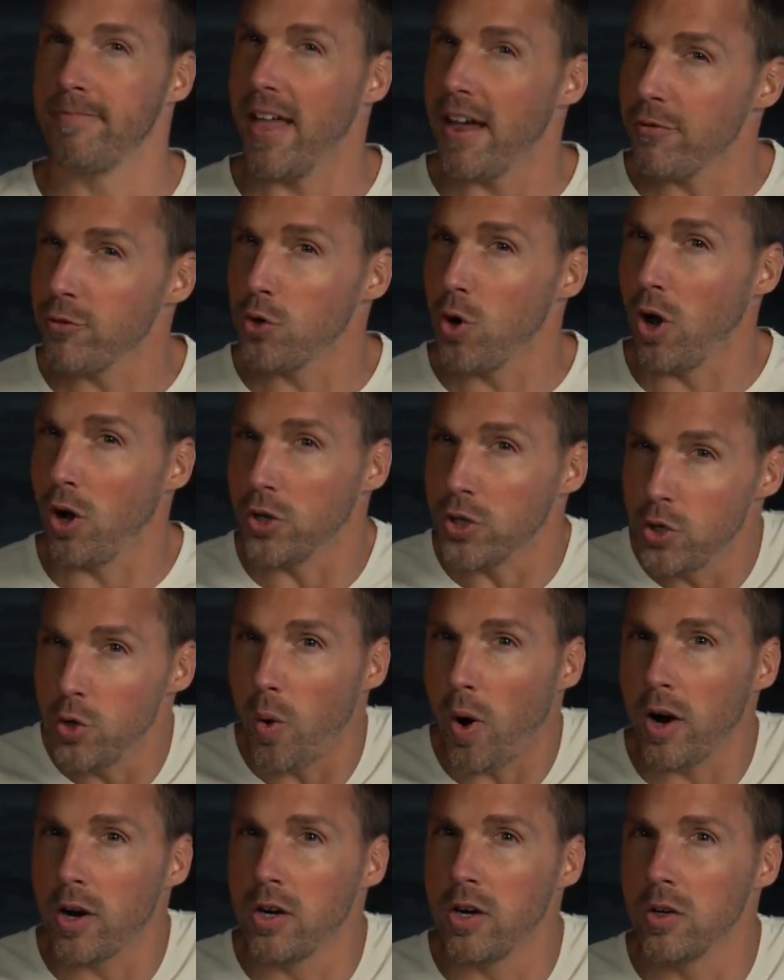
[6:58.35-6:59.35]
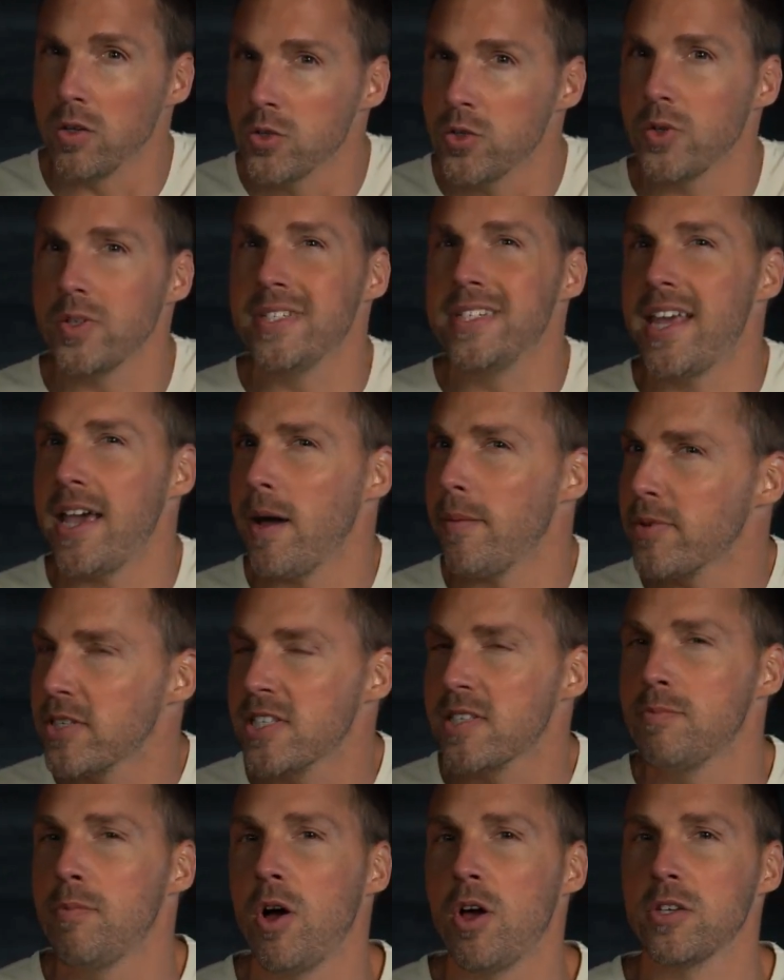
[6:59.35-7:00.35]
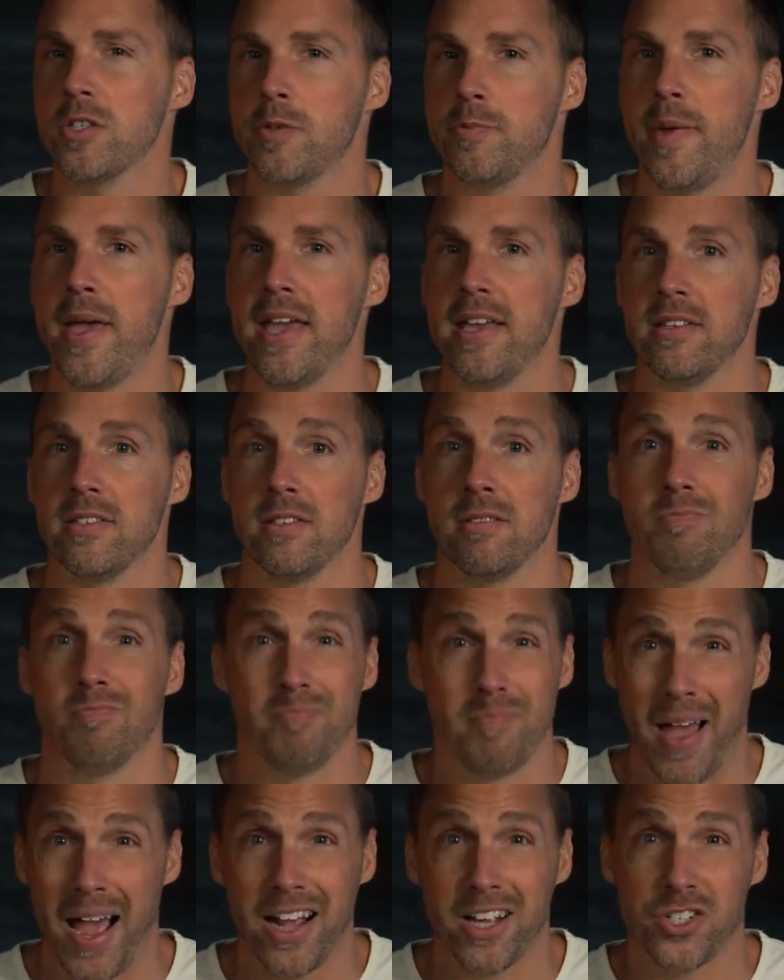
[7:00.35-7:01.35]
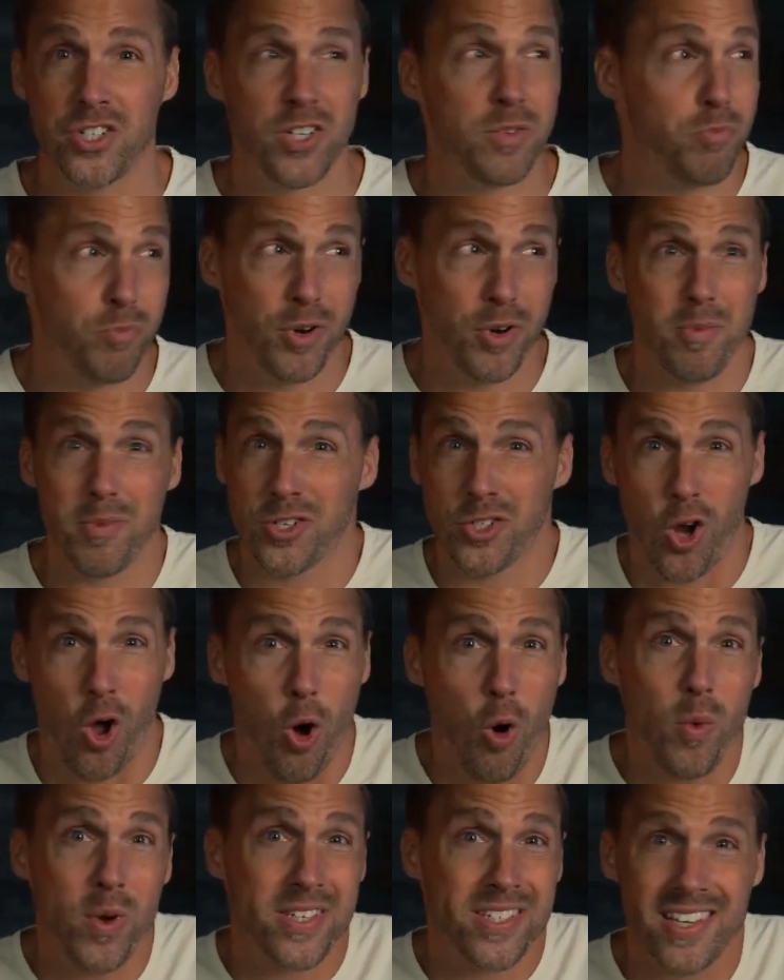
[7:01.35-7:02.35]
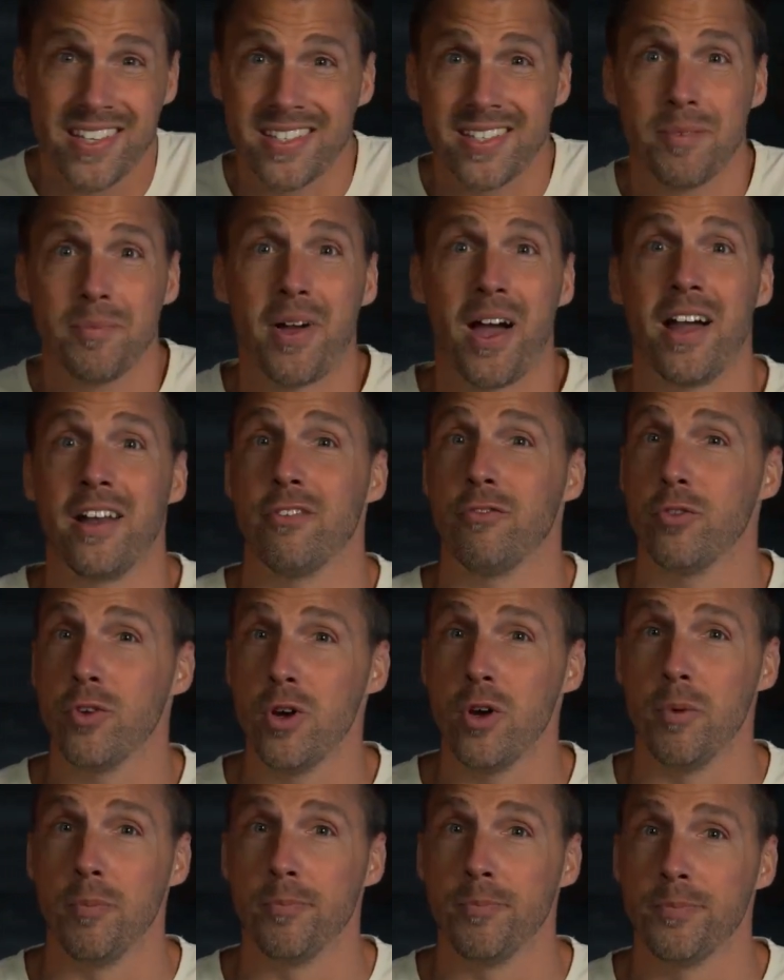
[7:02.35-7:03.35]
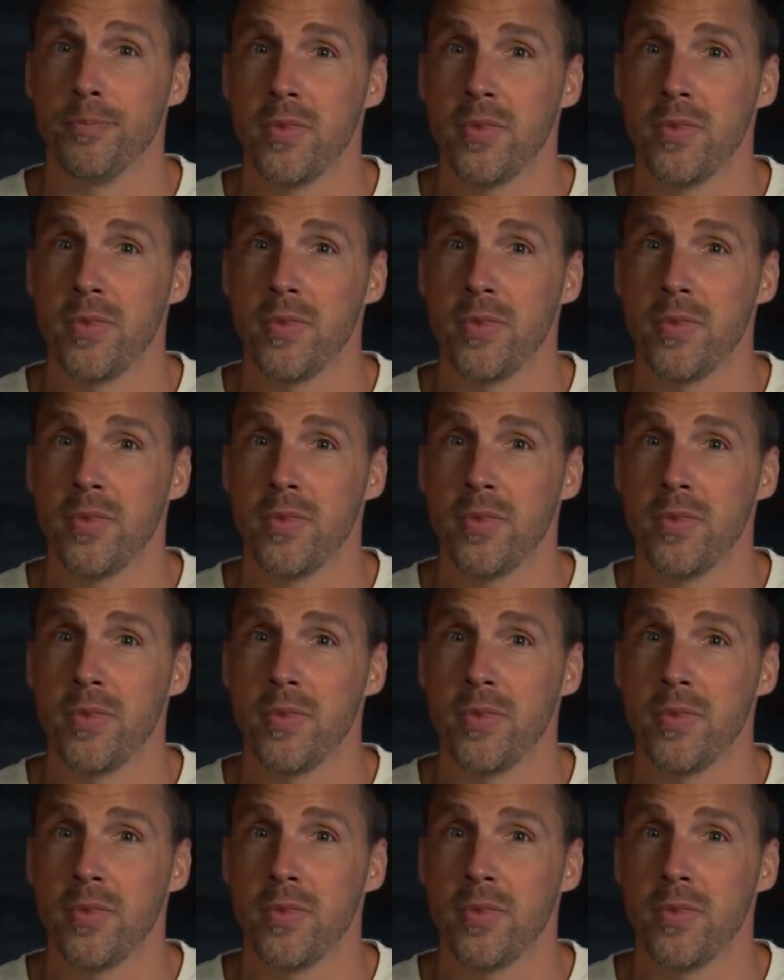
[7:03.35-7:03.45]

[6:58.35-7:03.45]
After all, QR codes only take up a small space, and packaging much always has some kind of room.